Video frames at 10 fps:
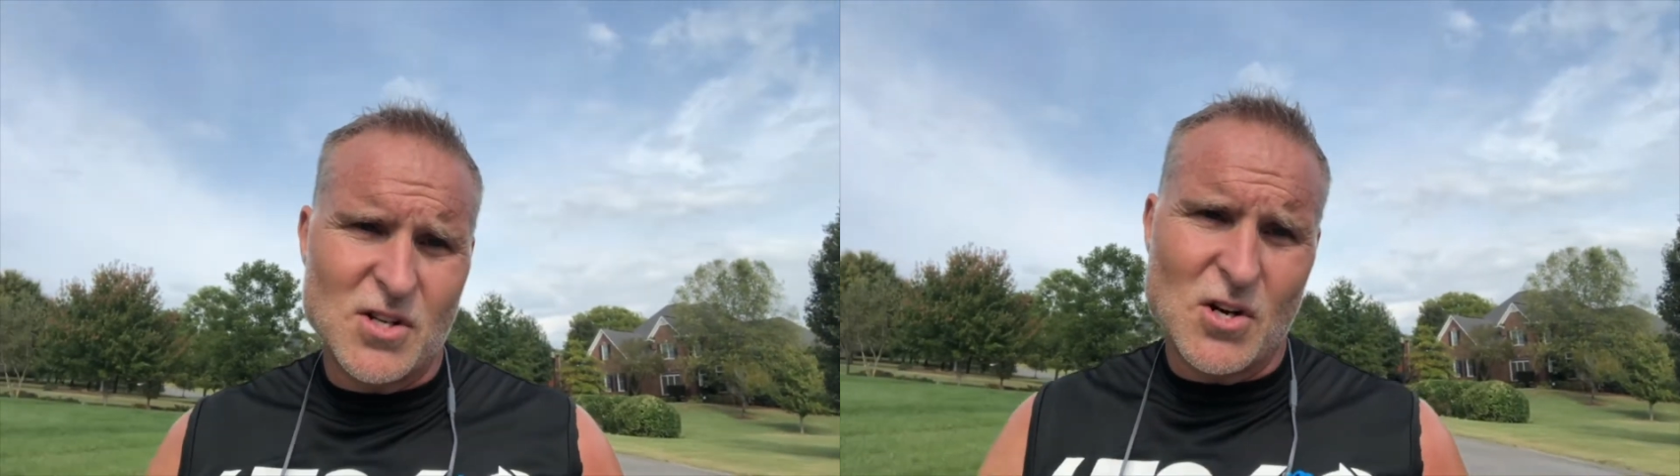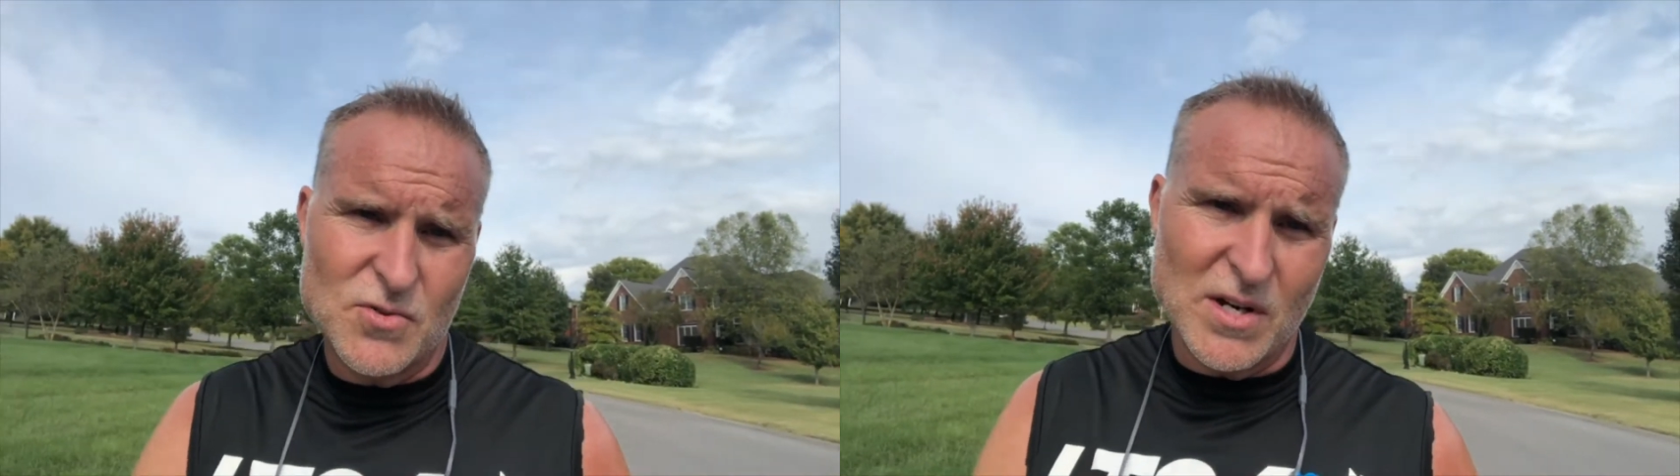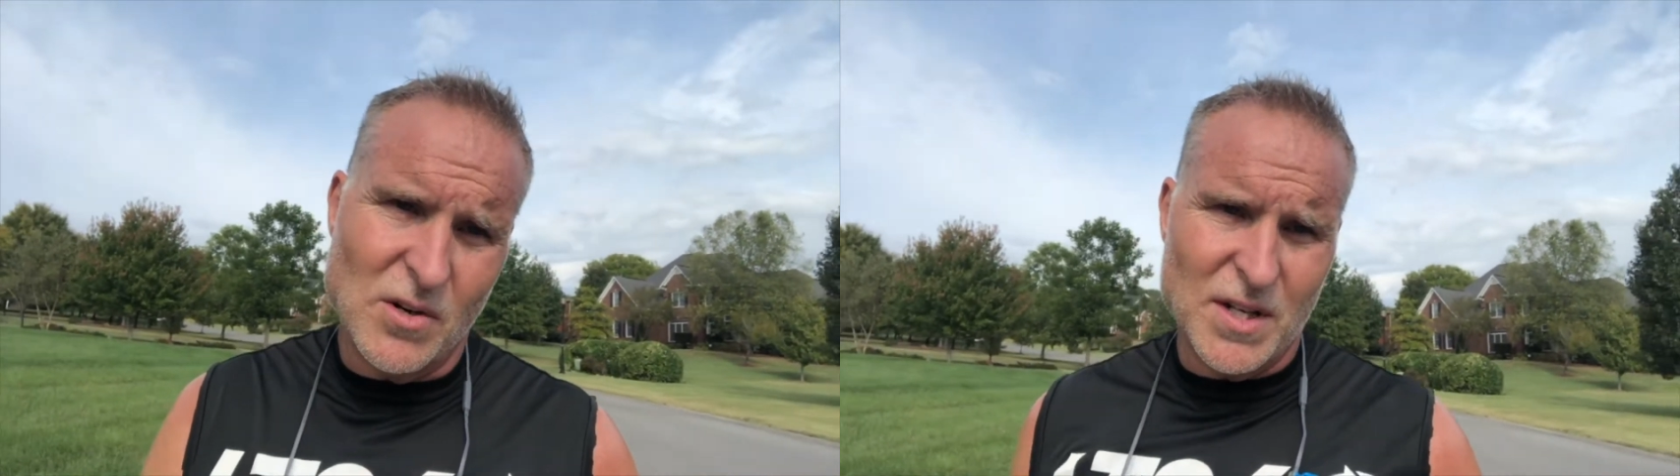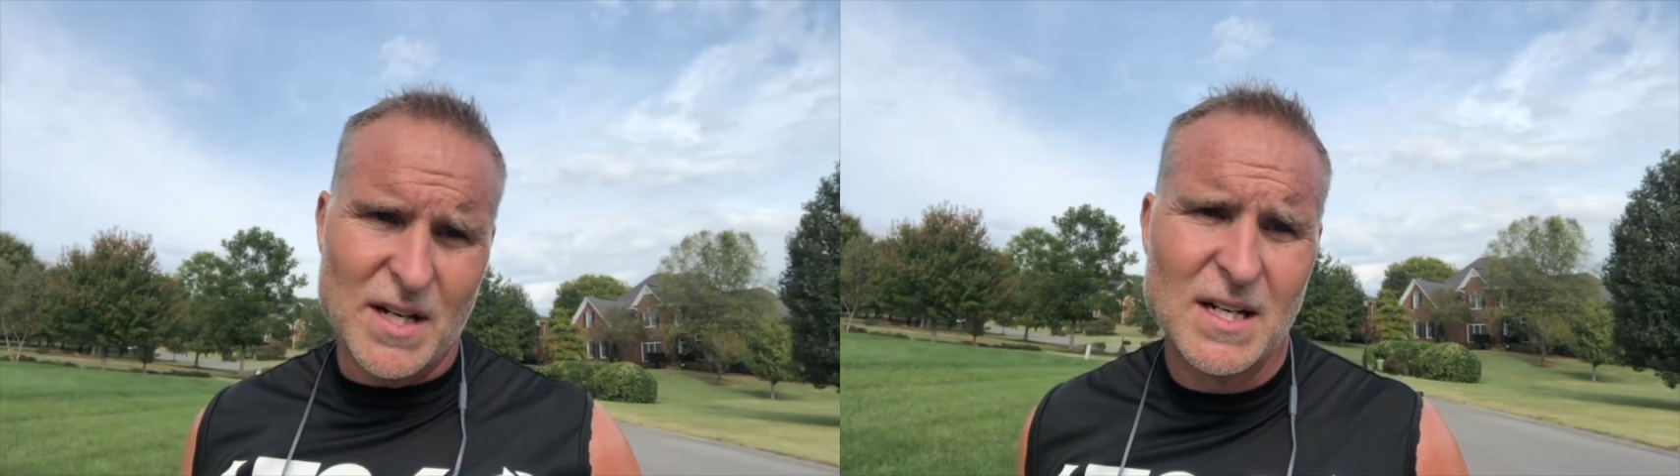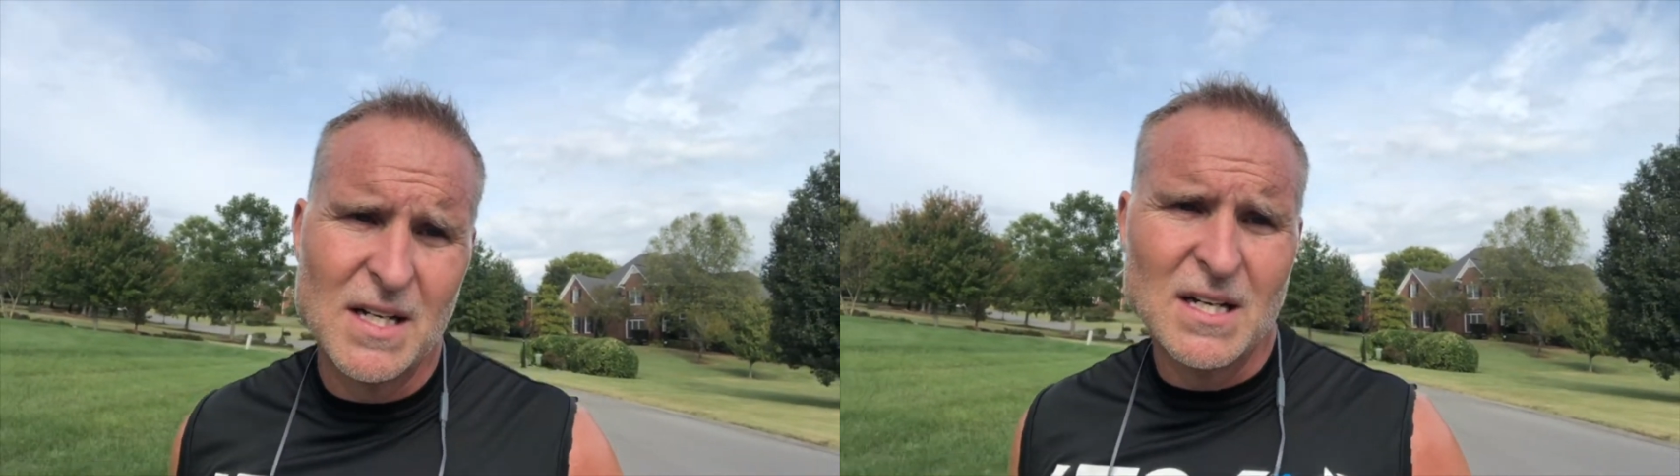surgery on you.
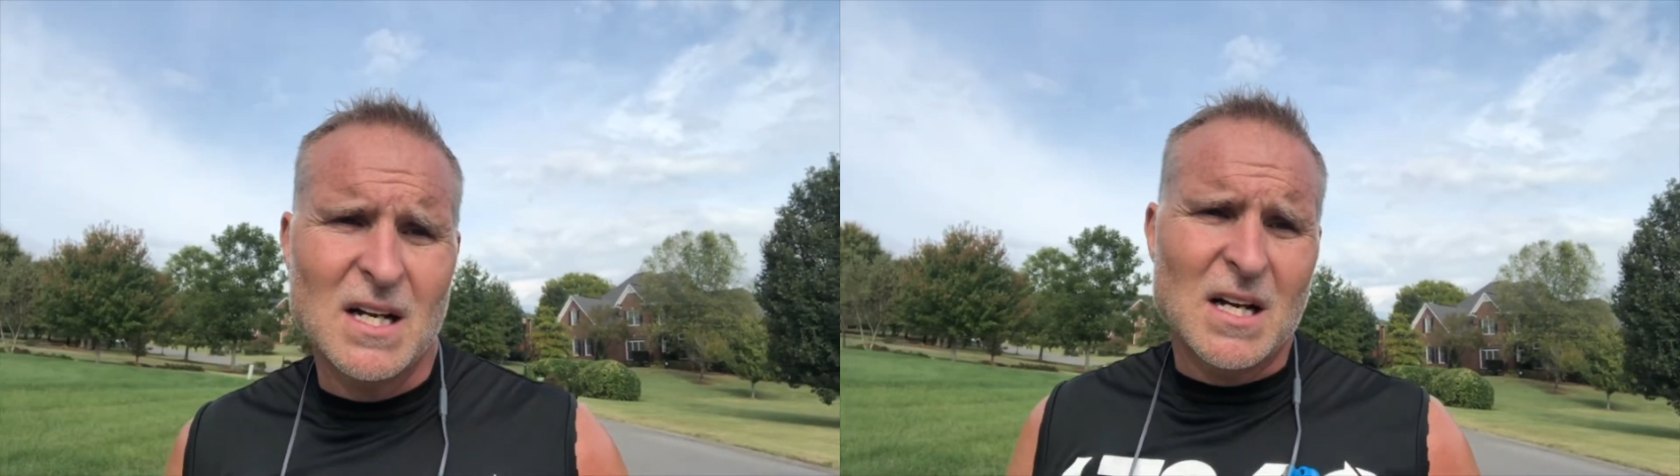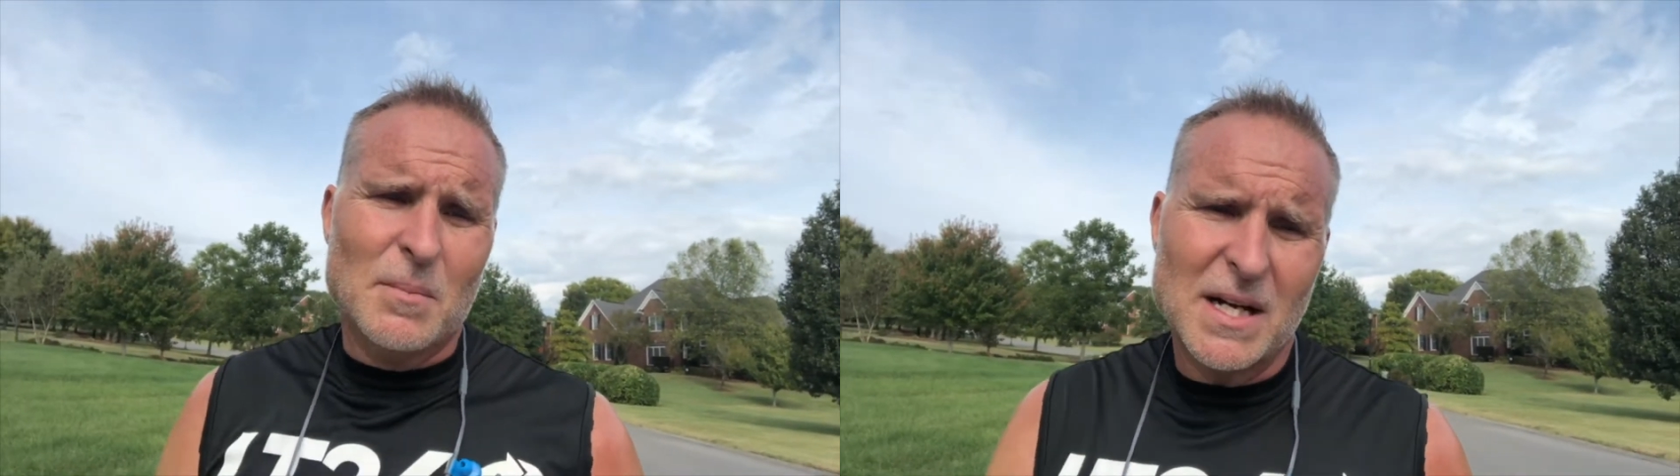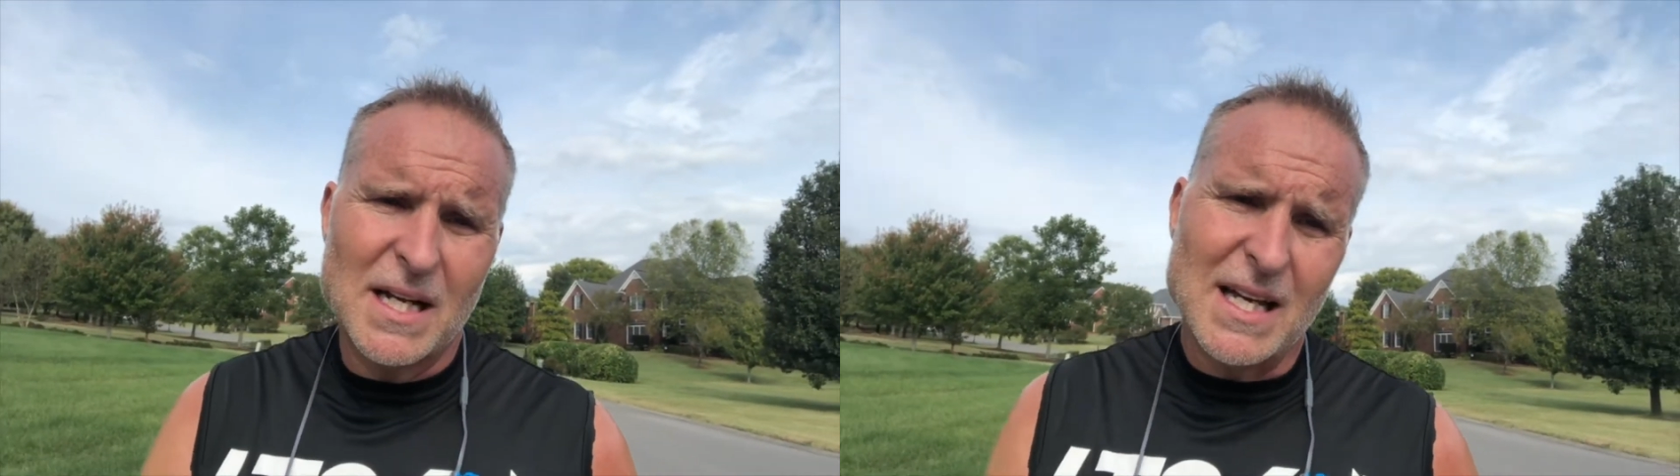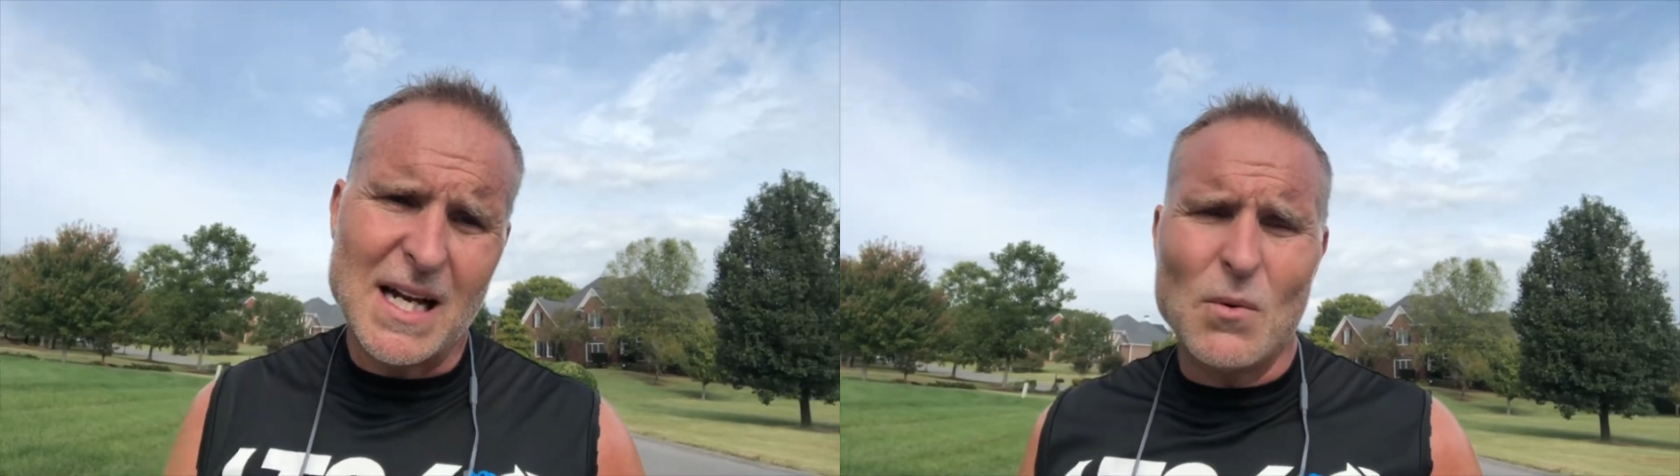But again,